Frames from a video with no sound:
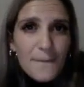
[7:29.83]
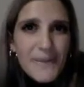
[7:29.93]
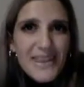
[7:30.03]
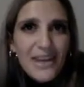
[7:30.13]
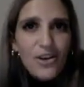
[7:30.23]

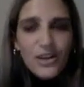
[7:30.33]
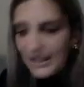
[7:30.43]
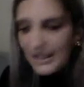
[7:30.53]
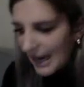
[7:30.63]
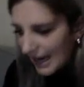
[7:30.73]
But they don't
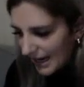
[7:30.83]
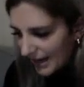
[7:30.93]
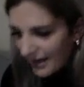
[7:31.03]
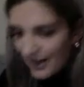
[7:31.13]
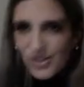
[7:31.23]

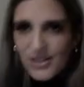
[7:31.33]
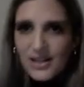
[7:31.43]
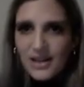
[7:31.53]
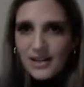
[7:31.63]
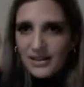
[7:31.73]
care. They're just
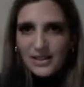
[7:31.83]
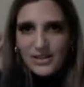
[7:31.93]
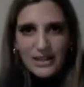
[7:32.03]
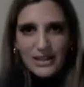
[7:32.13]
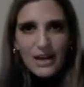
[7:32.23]
like,
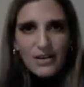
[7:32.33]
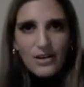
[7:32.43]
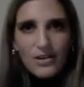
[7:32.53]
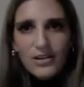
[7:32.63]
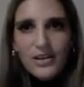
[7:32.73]
let's carry
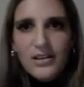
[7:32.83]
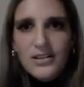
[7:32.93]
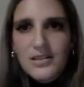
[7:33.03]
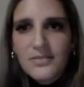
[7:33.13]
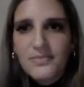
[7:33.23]
on
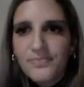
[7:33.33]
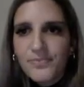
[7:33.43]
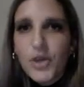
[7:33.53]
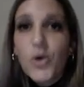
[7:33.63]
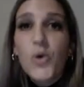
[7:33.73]
and
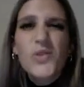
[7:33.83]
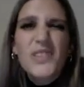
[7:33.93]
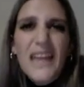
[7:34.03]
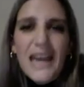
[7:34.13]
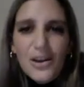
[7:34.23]

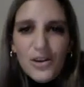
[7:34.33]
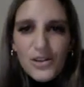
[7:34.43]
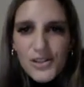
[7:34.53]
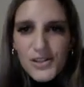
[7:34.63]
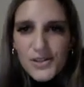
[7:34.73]
cause
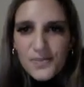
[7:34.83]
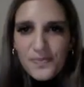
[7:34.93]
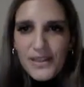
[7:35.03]
chaos.